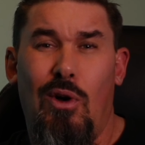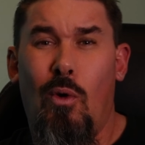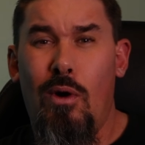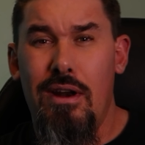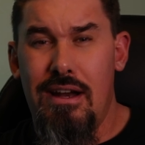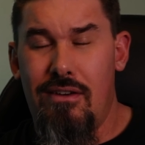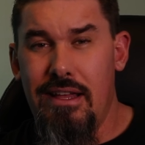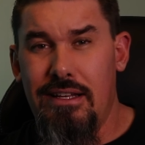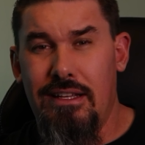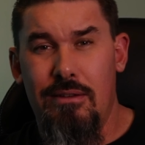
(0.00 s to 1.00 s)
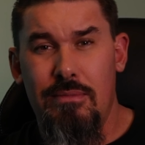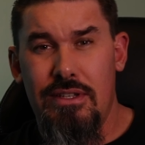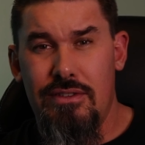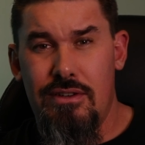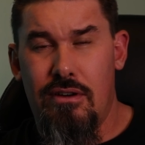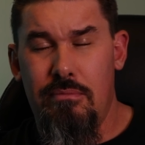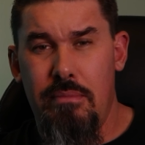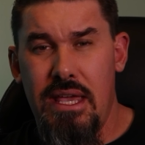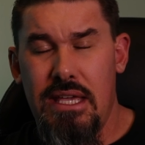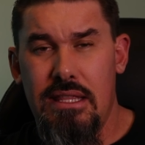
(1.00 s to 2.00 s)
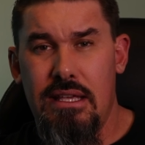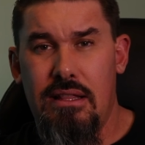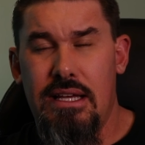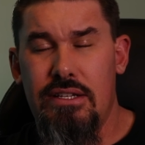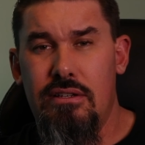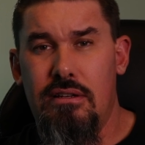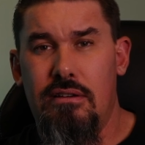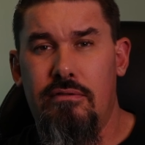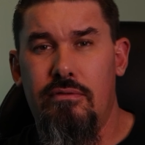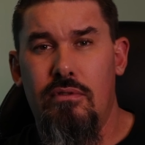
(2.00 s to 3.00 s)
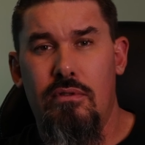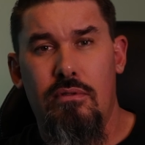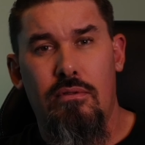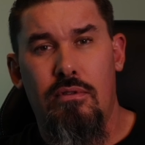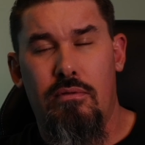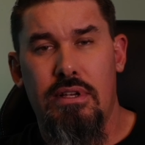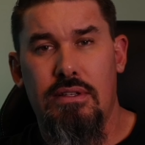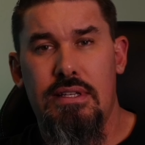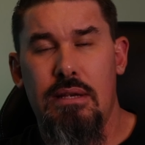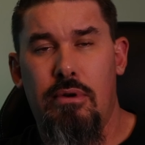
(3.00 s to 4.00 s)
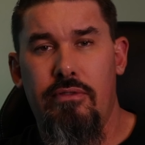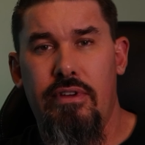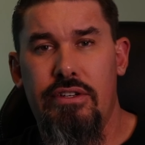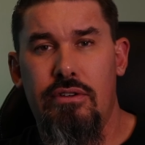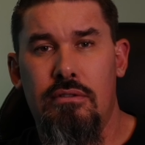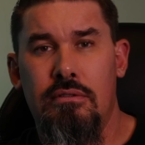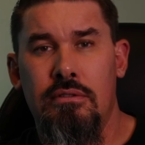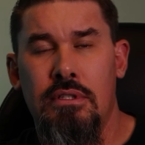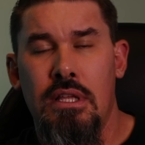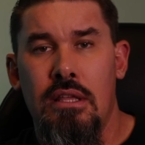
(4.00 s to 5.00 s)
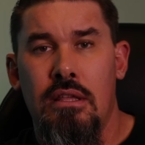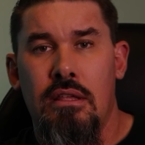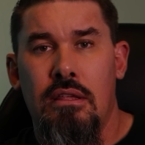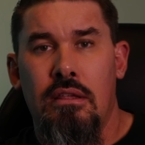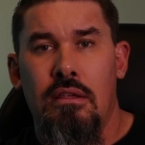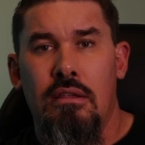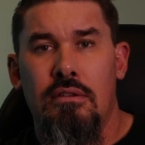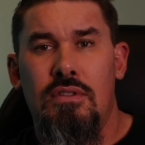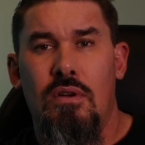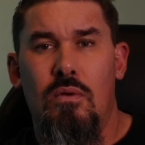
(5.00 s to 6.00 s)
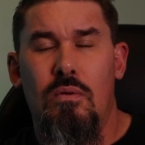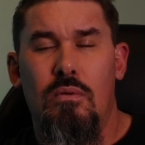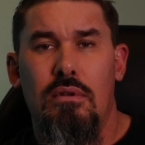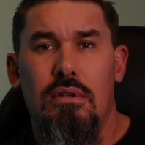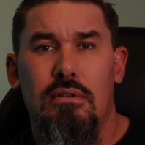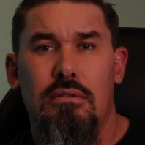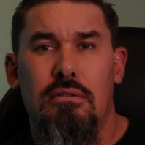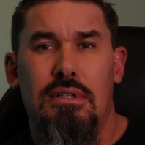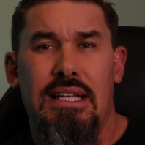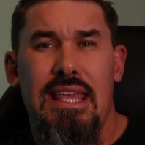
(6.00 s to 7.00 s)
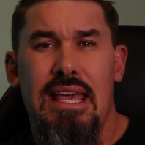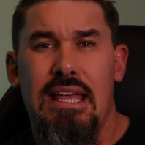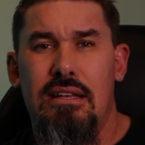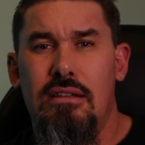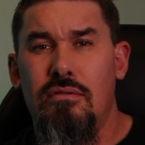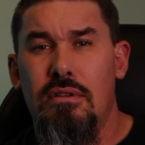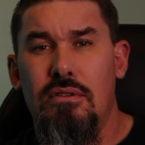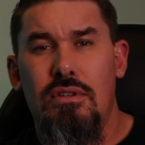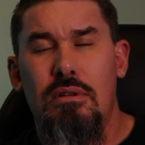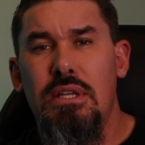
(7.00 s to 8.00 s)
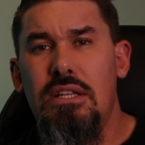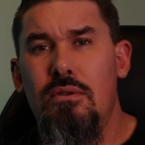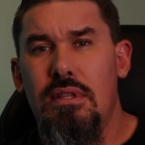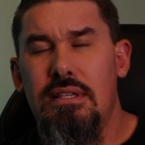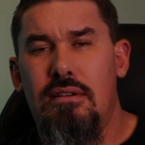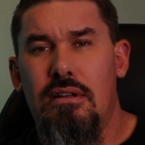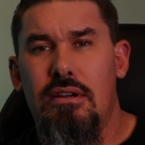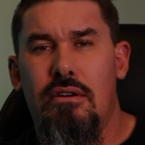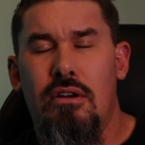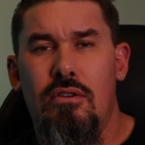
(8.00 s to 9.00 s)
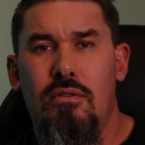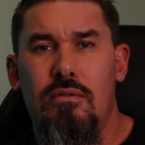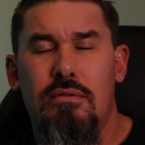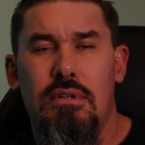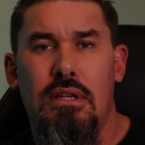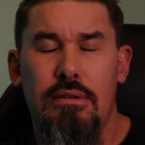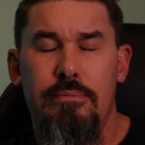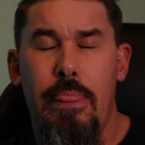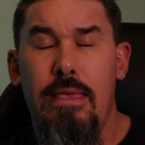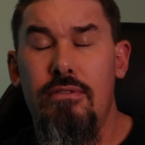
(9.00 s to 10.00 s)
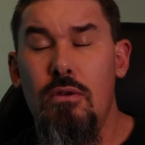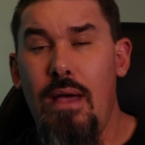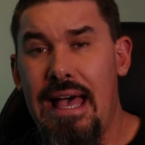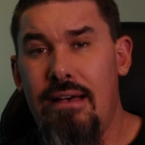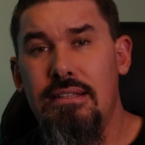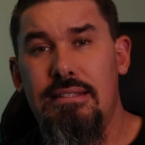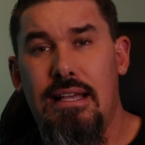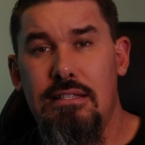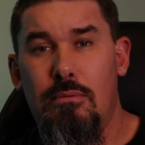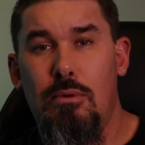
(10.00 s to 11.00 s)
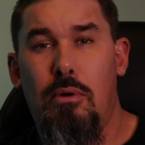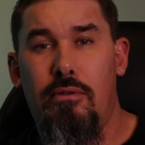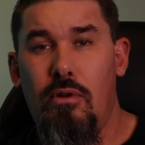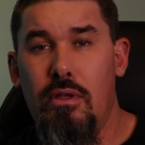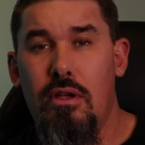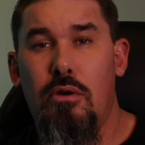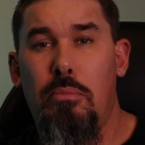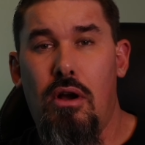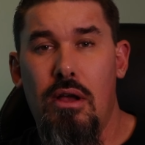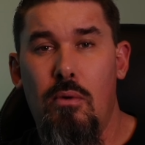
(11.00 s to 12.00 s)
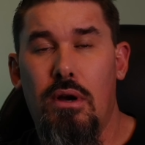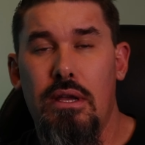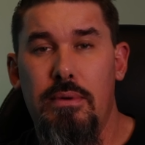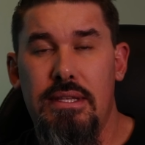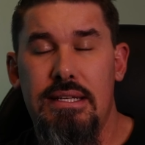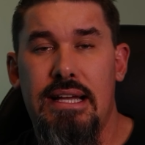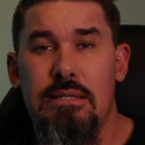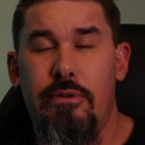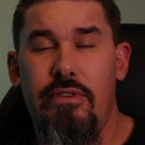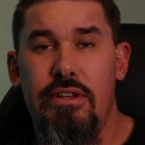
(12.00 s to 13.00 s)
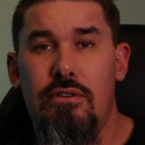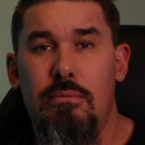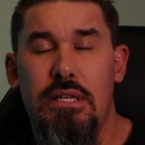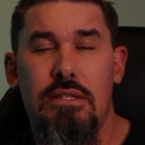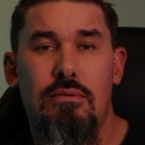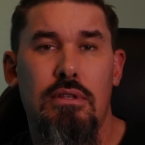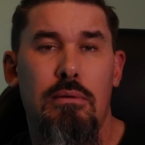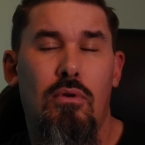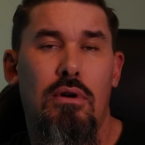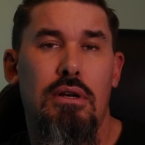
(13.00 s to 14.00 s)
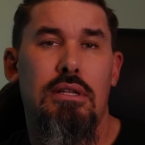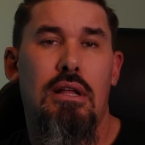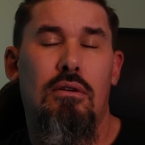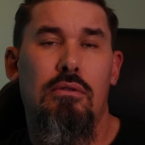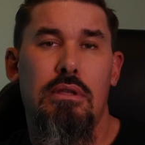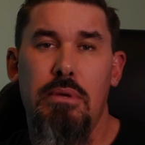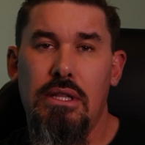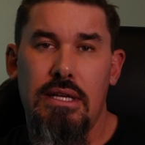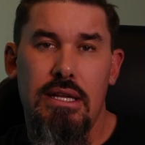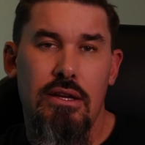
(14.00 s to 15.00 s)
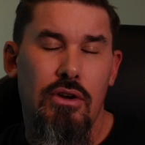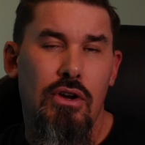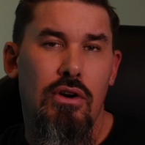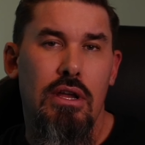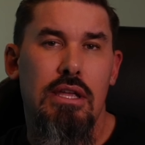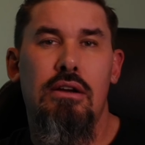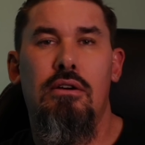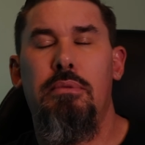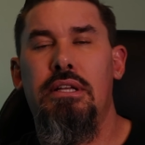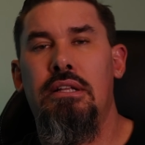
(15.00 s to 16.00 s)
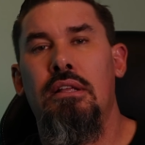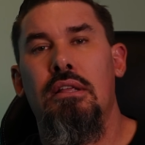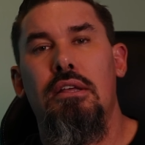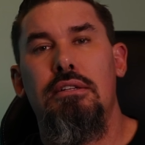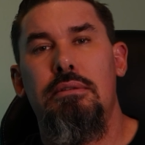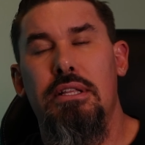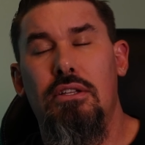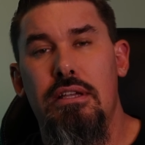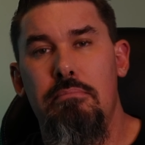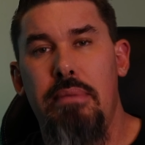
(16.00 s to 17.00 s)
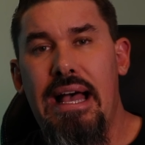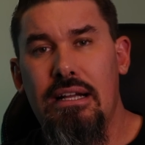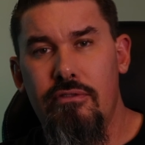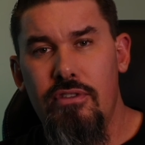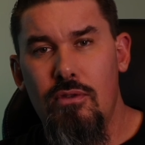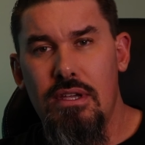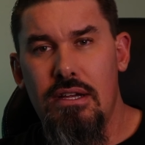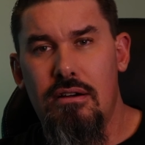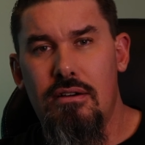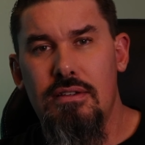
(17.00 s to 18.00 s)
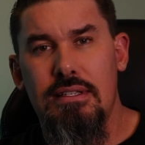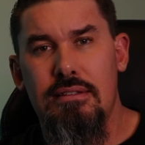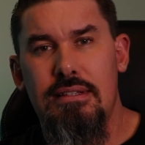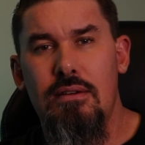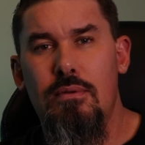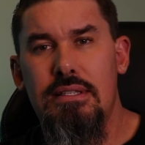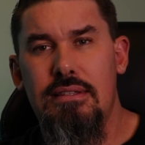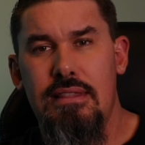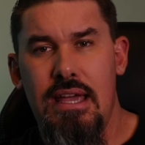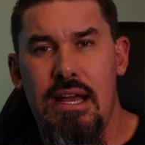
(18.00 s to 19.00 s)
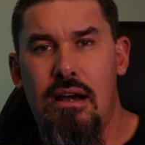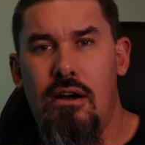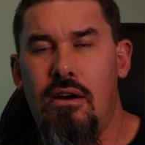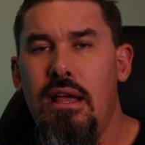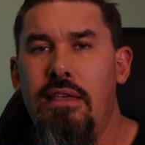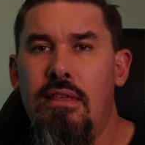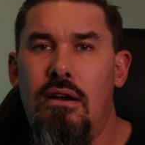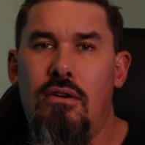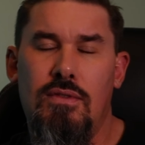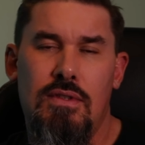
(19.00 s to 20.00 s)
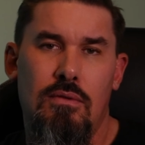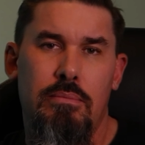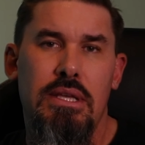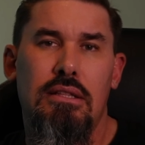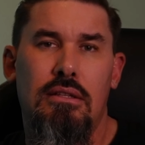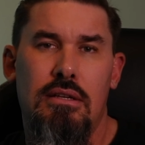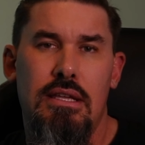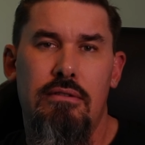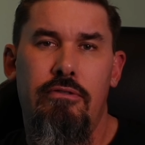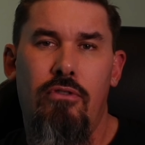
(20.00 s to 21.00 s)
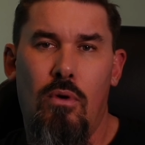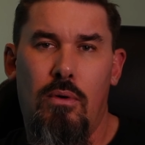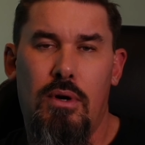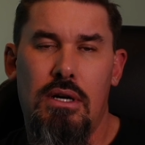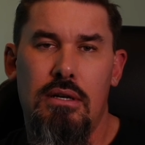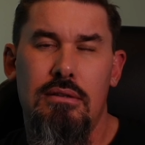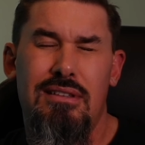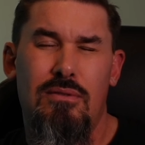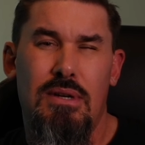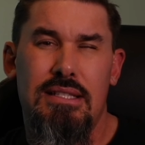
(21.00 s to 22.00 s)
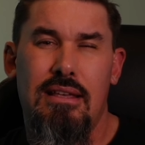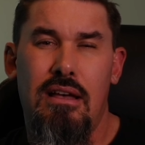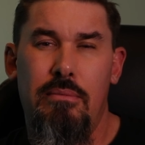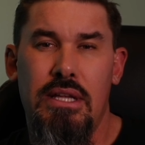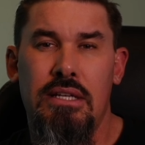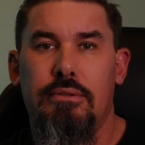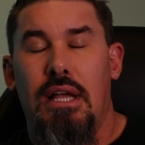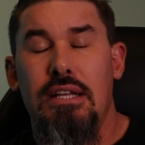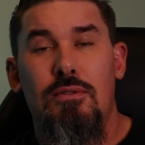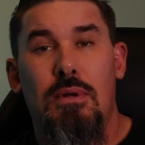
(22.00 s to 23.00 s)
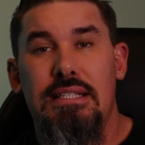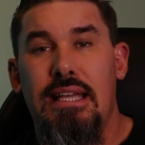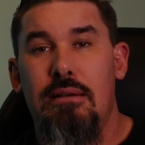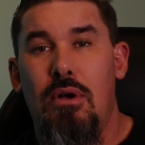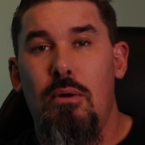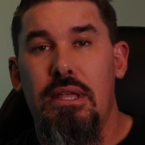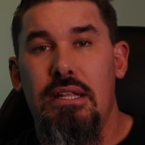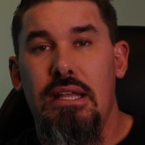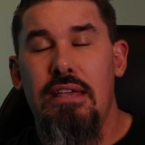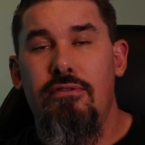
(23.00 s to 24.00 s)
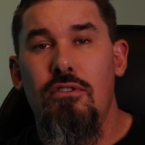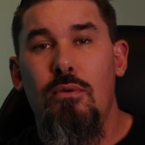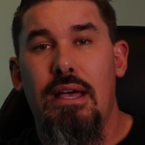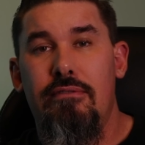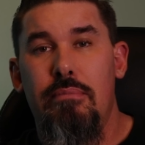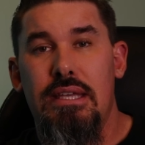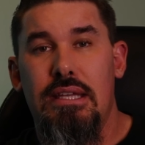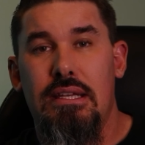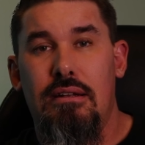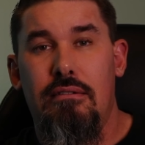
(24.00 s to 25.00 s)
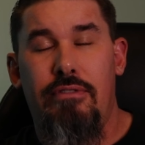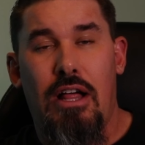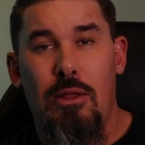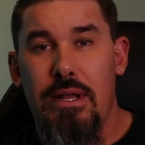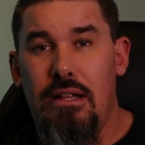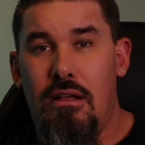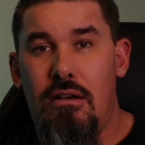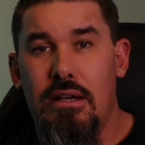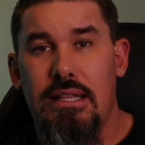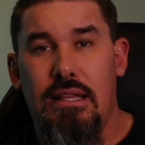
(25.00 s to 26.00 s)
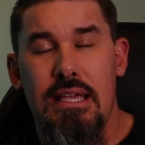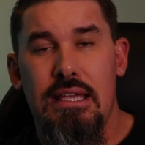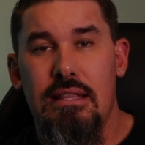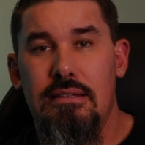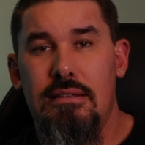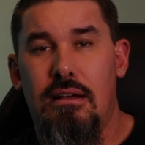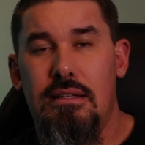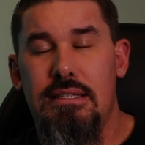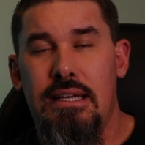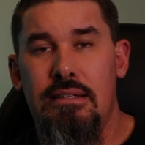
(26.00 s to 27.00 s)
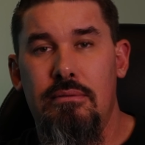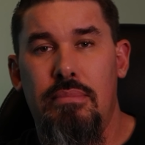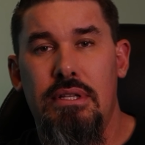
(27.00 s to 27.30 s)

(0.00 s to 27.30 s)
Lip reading: ordinary income because you're making the election of the real estate professional. So again, you shouldn't be doing this on your own. if you have a sizable portfolio, you're probably working with a tax professional, but it's really important to not only be looking at your current year, but to be looking back a few years and see what's there, and then also be looking forward to what's coming. I just want to take a moment. If you have been following along and liking this content,